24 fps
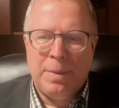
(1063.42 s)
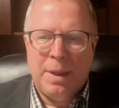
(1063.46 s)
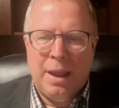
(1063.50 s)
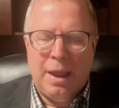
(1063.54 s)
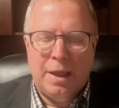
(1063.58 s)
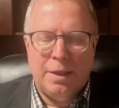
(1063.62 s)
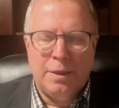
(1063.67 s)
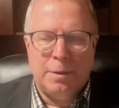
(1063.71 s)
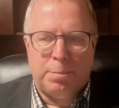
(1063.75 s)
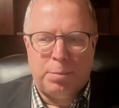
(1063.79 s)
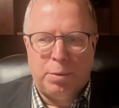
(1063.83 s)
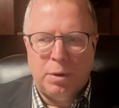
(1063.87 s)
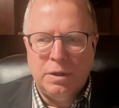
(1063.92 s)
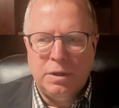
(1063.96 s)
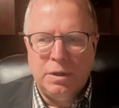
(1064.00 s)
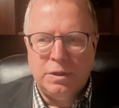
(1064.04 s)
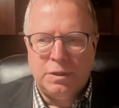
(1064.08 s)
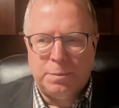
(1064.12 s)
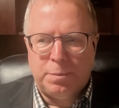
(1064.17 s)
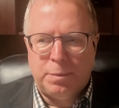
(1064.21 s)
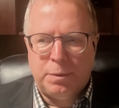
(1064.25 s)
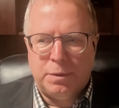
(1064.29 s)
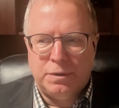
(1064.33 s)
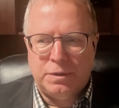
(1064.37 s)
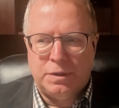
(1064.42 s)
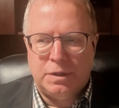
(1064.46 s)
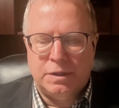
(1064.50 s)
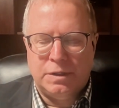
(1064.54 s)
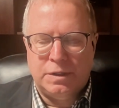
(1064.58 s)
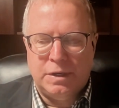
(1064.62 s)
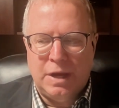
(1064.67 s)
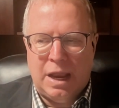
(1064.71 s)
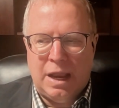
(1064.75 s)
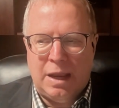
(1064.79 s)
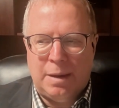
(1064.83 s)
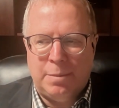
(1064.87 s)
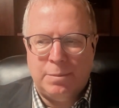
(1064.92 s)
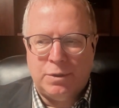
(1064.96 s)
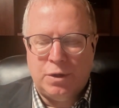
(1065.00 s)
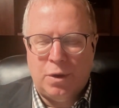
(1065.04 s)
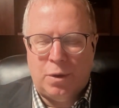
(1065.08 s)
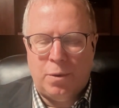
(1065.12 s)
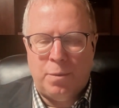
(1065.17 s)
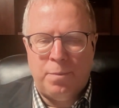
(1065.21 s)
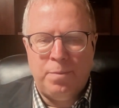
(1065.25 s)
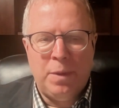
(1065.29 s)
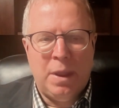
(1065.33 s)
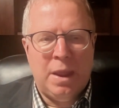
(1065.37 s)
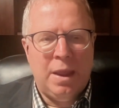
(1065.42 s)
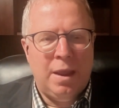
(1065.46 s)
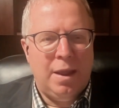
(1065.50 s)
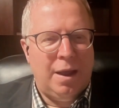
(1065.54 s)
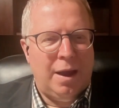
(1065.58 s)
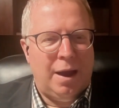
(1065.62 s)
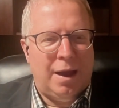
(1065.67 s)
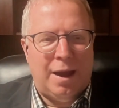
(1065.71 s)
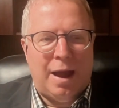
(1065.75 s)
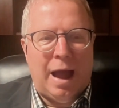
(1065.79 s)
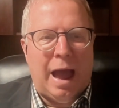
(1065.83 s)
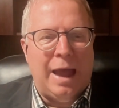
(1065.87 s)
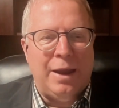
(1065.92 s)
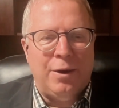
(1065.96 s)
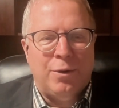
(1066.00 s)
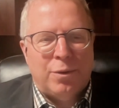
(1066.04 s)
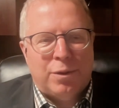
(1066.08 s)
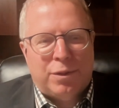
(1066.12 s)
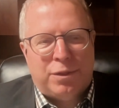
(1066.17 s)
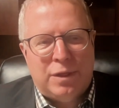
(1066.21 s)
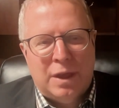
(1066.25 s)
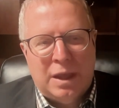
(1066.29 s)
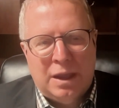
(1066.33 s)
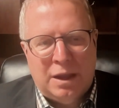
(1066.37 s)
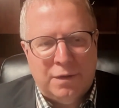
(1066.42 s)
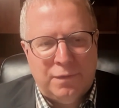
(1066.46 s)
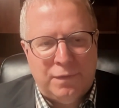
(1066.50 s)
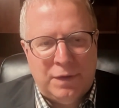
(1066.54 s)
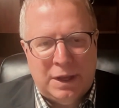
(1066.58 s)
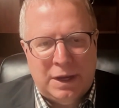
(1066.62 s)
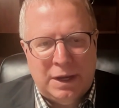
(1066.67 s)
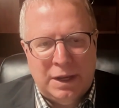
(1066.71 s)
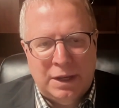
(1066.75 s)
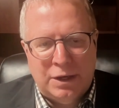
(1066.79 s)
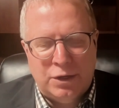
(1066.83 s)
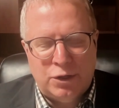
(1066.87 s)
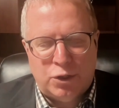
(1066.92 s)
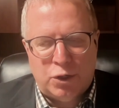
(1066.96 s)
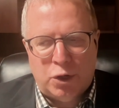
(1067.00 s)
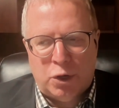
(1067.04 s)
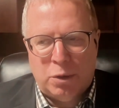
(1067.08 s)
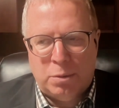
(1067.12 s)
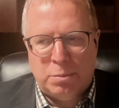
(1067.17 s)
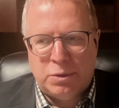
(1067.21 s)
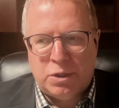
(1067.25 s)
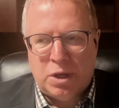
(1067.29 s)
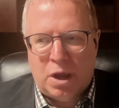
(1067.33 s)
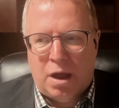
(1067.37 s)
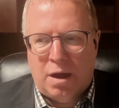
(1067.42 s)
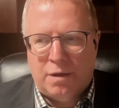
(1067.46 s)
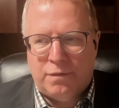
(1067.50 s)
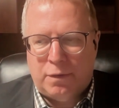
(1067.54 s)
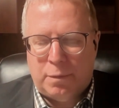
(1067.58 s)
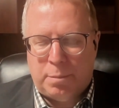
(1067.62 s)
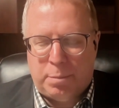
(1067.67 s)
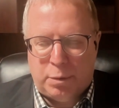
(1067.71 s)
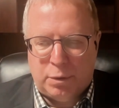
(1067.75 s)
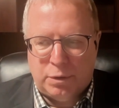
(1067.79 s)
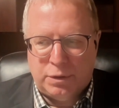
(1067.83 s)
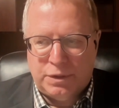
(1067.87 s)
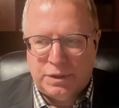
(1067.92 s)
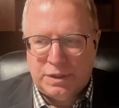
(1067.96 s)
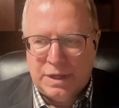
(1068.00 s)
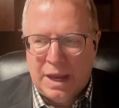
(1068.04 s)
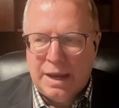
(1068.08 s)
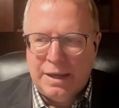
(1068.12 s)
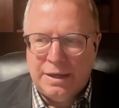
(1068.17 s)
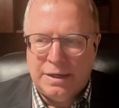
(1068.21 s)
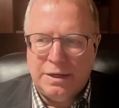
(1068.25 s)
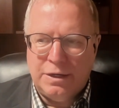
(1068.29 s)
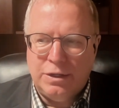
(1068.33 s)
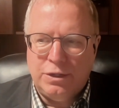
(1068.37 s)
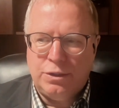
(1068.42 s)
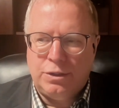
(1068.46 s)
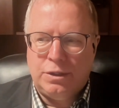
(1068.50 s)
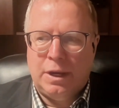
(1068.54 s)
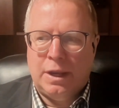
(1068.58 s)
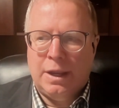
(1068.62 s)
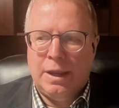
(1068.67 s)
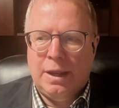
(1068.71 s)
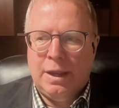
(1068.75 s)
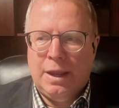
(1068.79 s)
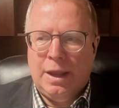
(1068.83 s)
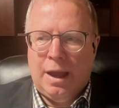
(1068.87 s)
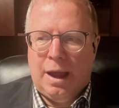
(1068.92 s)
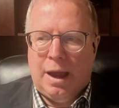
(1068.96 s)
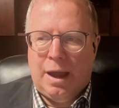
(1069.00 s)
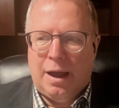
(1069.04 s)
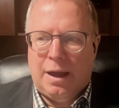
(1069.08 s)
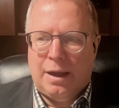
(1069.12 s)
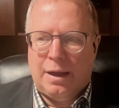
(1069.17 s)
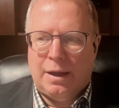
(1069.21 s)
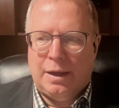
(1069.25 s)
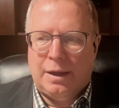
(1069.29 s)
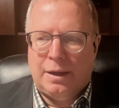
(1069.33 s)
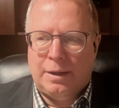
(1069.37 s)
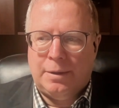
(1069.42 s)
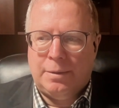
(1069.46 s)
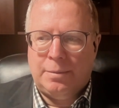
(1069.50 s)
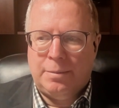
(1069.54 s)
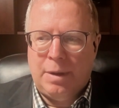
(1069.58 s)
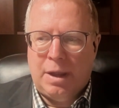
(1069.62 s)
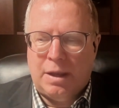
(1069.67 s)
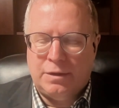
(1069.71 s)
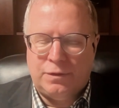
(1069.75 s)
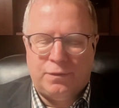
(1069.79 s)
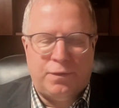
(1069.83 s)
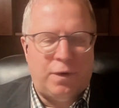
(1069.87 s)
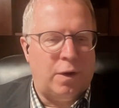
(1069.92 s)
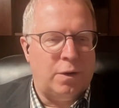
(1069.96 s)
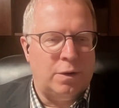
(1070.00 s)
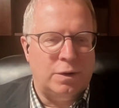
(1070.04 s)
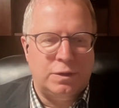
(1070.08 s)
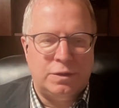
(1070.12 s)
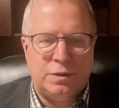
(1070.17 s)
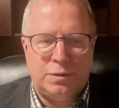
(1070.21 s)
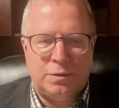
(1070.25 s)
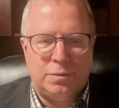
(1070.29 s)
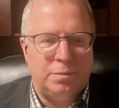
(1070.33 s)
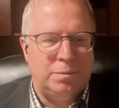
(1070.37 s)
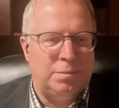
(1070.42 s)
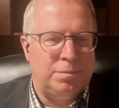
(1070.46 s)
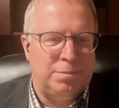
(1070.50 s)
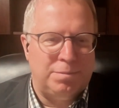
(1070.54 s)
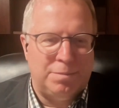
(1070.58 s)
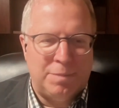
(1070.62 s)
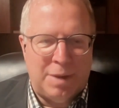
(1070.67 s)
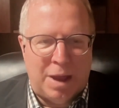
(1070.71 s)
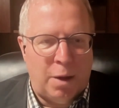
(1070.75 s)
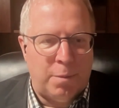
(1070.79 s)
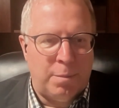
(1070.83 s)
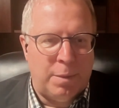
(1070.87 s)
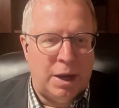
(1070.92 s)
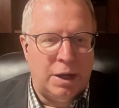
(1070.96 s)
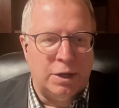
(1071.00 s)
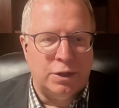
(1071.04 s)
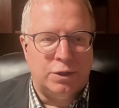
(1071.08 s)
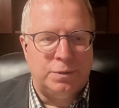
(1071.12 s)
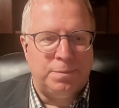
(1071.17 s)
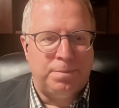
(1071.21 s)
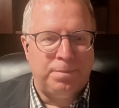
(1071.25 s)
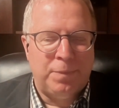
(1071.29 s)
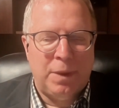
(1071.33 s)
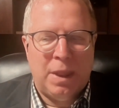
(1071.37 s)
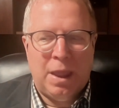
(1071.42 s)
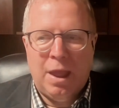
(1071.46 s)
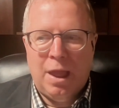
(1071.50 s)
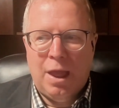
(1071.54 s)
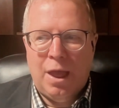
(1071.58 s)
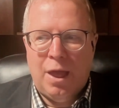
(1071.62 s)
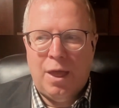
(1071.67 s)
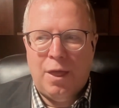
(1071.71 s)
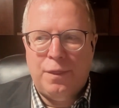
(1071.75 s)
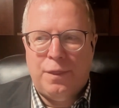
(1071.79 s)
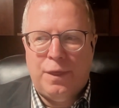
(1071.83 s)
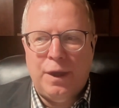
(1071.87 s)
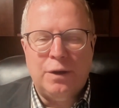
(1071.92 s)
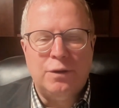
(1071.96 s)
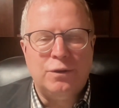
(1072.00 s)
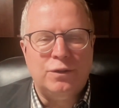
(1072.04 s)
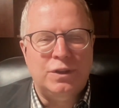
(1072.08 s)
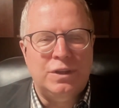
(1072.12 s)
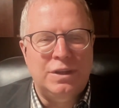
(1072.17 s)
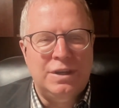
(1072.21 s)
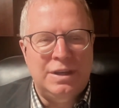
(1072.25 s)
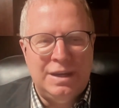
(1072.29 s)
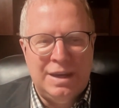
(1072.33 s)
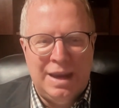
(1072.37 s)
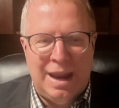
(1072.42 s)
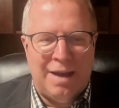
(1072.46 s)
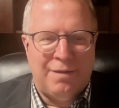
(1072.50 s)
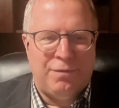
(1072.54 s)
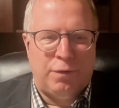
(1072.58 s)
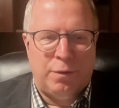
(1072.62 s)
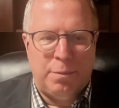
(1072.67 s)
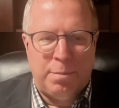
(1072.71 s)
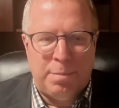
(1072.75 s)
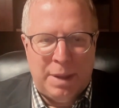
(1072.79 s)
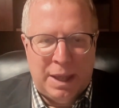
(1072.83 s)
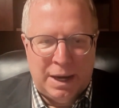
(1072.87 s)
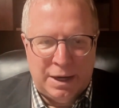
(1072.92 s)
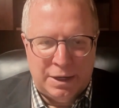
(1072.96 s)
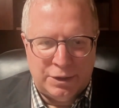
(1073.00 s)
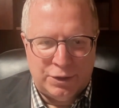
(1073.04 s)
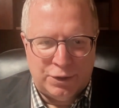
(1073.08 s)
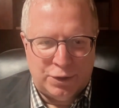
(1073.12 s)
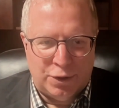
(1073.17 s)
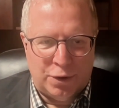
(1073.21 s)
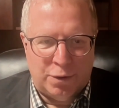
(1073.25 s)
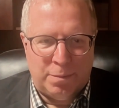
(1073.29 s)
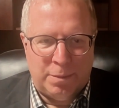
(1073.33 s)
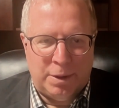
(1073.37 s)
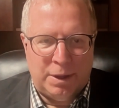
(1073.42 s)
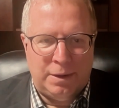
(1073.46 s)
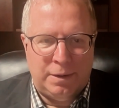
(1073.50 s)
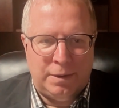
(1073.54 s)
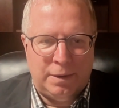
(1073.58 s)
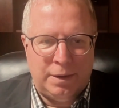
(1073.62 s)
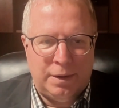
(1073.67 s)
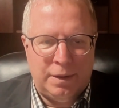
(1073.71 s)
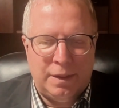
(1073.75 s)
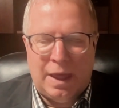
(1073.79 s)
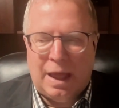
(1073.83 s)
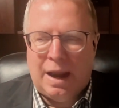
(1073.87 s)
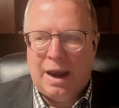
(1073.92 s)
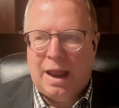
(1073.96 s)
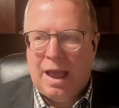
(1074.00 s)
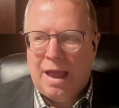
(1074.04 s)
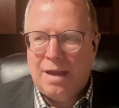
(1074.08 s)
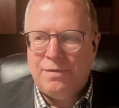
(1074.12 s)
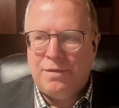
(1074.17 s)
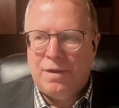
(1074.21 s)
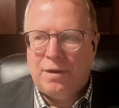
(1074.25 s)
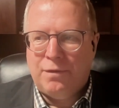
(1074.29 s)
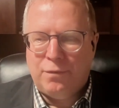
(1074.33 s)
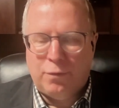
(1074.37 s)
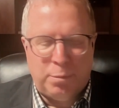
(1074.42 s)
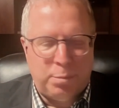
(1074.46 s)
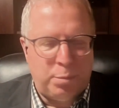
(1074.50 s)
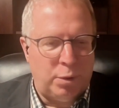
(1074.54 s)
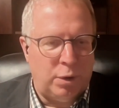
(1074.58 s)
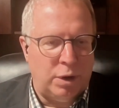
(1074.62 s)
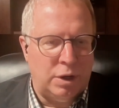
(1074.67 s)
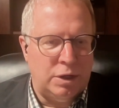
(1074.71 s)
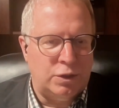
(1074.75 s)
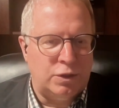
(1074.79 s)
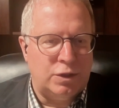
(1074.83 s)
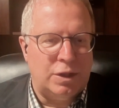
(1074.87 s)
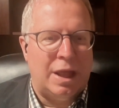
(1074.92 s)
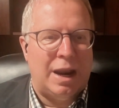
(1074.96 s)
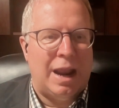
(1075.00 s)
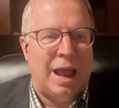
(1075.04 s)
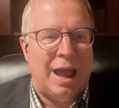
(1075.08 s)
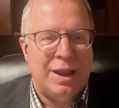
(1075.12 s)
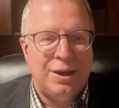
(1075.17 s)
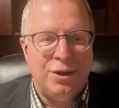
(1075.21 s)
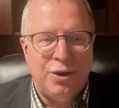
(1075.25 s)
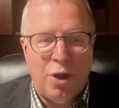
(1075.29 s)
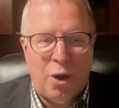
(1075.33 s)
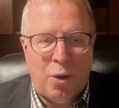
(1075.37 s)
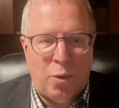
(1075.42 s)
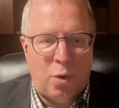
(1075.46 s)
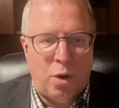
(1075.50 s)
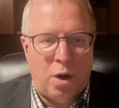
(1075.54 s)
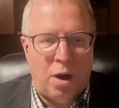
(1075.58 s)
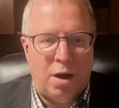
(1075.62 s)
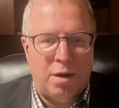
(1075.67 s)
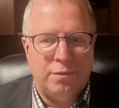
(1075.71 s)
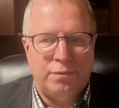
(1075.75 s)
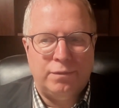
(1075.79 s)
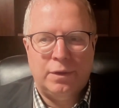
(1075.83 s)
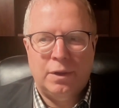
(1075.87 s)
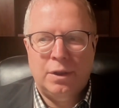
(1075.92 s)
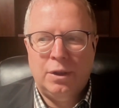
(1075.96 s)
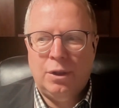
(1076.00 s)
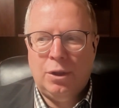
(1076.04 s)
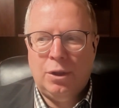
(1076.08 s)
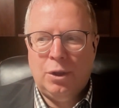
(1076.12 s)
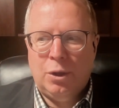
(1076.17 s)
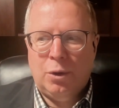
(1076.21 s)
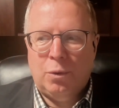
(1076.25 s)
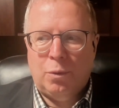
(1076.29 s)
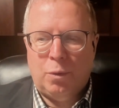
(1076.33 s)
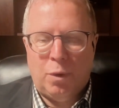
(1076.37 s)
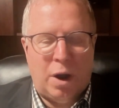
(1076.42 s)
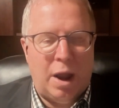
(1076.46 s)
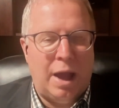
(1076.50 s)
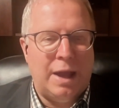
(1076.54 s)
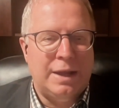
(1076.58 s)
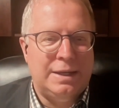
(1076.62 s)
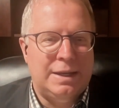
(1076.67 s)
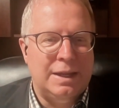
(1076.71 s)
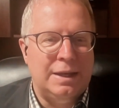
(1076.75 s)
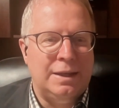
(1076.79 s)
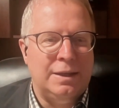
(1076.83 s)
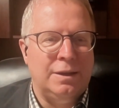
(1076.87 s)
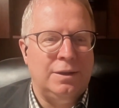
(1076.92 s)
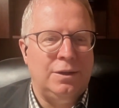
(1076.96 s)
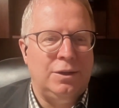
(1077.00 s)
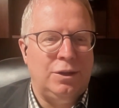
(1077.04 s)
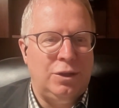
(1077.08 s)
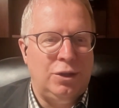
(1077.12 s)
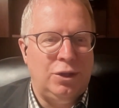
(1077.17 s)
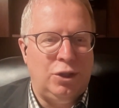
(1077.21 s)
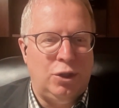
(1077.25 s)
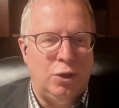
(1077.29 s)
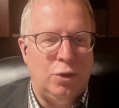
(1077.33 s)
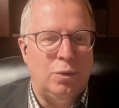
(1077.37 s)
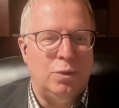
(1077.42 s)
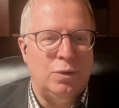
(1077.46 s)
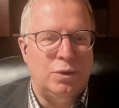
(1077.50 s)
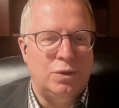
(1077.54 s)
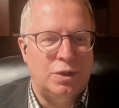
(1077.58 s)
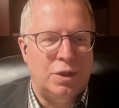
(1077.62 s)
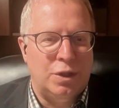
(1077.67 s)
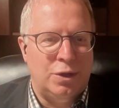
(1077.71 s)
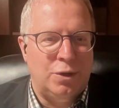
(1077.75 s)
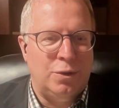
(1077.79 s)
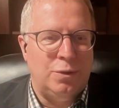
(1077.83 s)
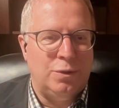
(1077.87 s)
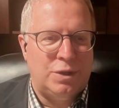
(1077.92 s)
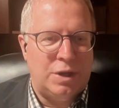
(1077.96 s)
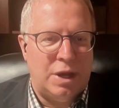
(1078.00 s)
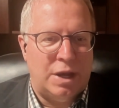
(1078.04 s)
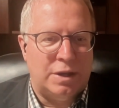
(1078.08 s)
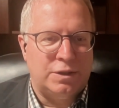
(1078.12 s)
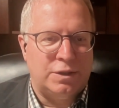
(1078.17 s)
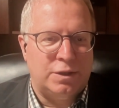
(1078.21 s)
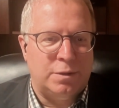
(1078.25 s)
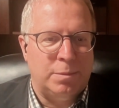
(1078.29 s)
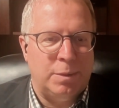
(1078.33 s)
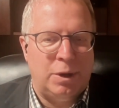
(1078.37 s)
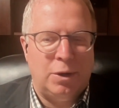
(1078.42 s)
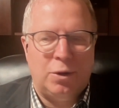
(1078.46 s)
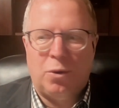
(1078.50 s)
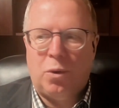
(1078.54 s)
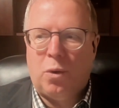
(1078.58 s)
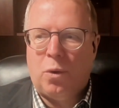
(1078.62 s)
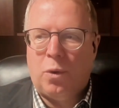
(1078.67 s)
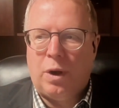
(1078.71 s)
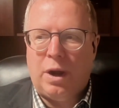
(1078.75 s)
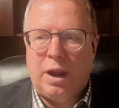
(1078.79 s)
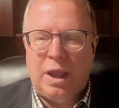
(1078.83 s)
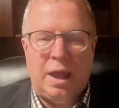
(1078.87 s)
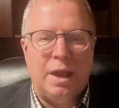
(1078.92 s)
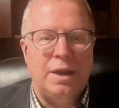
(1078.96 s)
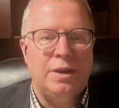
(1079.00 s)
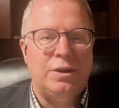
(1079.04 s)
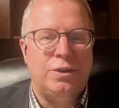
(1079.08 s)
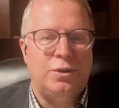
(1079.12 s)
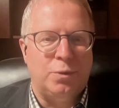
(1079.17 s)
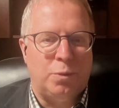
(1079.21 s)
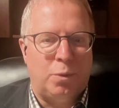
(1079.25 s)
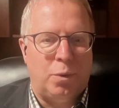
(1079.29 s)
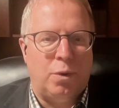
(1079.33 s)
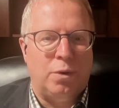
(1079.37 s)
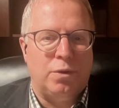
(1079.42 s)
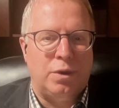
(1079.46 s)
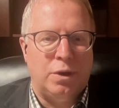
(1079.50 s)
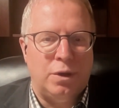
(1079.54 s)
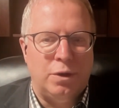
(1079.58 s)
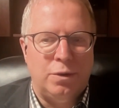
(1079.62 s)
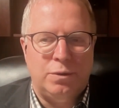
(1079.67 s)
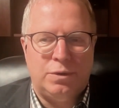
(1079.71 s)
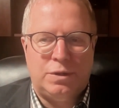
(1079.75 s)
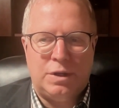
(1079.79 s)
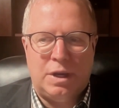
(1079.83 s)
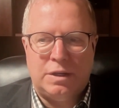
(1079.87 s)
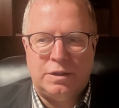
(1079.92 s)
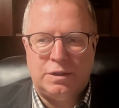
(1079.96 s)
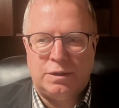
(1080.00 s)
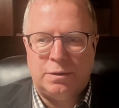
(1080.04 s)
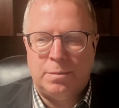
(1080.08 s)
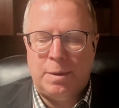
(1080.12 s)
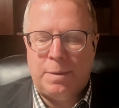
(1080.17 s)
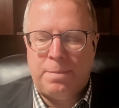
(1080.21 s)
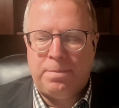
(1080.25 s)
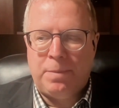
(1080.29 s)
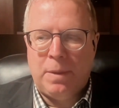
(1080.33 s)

And the principle is the same. So I don't think of it in terms of a percentage uh, as far as how much. There's never been a sermon that I've ever preached that I know of where I didn't use the New Testament or head toward the New Testament.